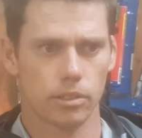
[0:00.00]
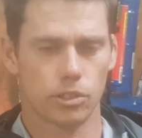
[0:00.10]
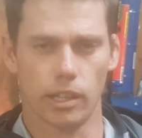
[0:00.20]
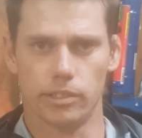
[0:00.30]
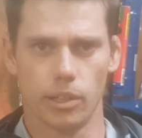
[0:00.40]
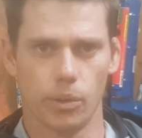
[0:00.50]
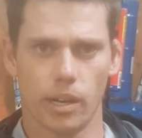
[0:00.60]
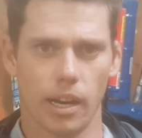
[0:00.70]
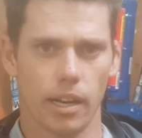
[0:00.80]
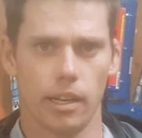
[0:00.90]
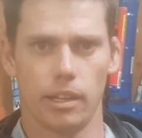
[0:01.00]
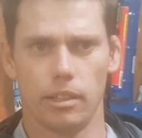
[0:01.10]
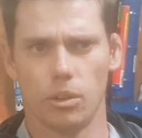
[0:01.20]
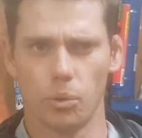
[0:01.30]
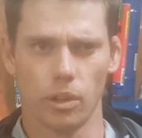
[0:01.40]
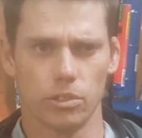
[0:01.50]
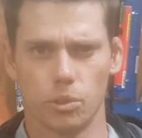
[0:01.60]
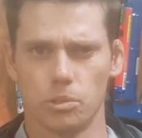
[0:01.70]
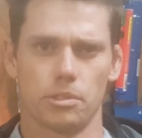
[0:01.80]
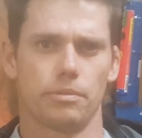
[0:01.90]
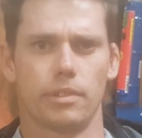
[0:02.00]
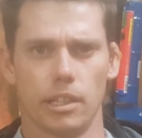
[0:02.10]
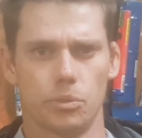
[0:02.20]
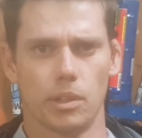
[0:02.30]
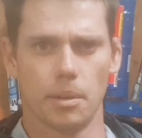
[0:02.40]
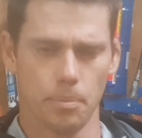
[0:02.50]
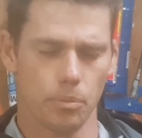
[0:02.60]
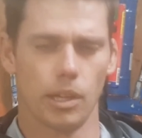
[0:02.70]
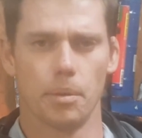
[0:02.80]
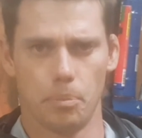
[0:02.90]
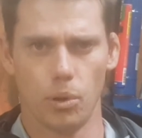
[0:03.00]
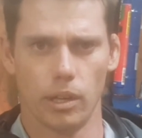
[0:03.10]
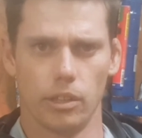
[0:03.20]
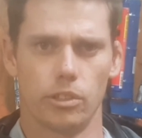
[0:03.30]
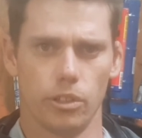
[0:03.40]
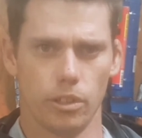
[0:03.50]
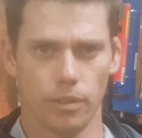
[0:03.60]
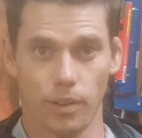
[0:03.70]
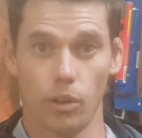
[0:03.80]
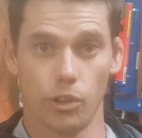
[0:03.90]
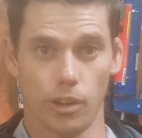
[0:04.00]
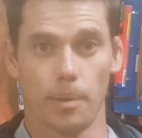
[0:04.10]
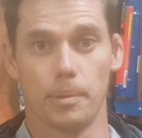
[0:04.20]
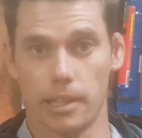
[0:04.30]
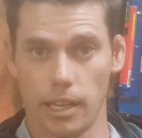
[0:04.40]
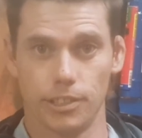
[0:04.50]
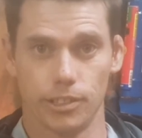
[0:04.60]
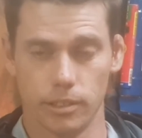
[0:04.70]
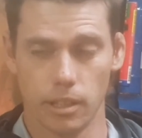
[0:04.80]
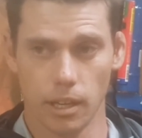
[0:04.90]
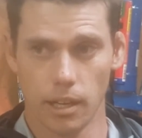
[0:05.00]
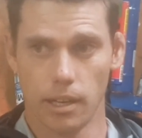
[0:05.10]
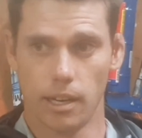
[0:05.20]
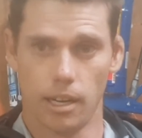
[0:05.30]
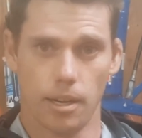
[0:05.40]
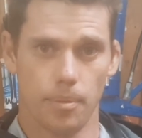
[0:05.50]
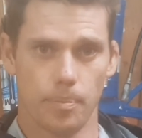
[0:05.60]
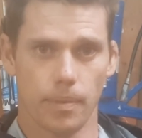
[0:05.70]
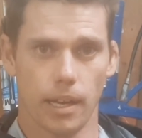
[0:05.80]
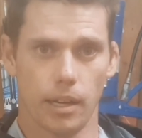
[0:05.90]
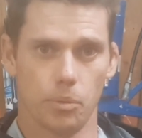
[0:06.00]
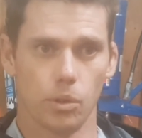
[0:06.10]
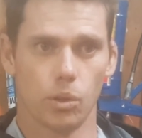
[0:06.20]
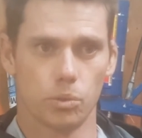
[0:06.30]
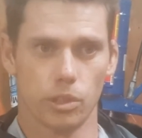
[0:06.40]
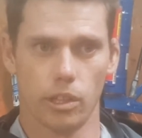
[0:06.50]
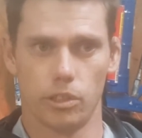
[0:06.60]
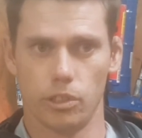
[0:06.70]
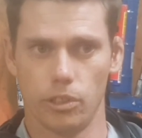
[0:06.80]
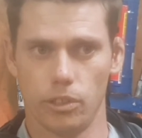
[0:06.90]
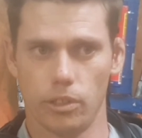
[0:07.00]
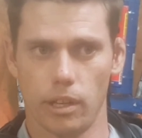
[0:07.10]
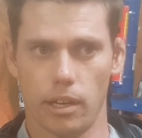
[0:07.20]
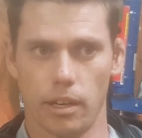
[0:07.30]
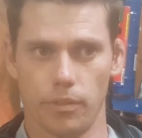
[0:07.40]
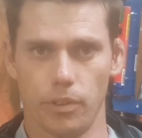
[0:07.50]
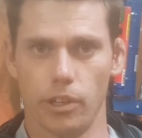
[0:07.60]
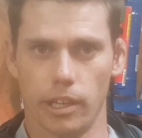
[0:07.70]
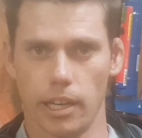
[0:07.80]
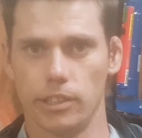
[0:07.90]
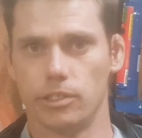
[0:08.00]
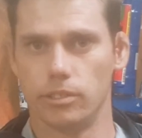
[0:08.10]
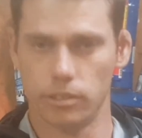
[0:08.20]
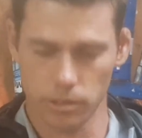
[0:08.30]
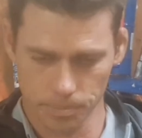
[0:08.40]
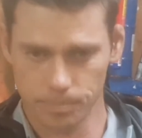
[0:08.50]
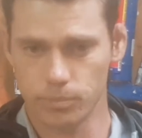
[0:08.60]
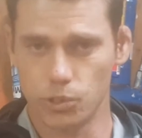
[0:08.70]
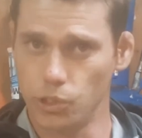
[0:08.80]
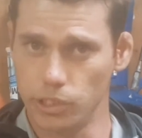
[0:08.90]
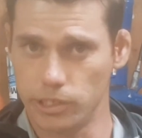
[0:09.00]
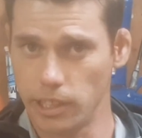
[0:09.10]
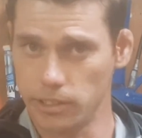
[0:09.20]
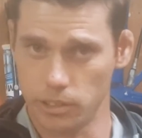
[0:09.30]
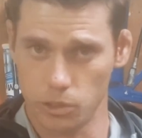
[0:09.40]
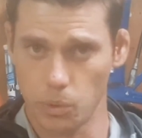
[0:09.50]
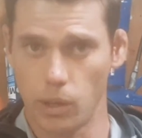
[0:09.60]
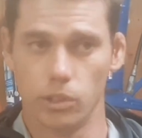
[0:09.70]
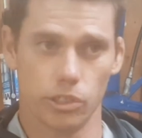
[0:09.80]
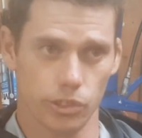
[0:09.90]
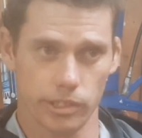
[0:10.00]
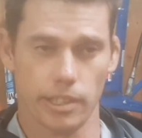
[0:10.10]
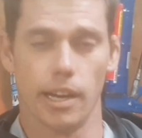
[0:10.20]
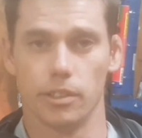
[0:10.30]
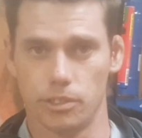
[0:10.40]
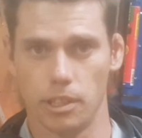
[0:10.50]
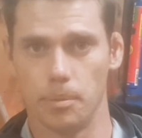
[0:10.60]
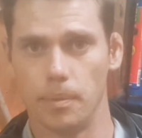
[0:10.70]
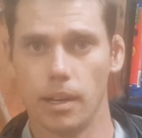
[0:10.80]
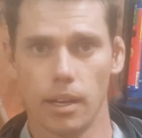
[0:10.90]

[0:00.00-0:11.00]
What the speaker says: Trace LK, all those sorts of things we can put into a foliar application, and we'll also do fertigations through the season as well and address calcium,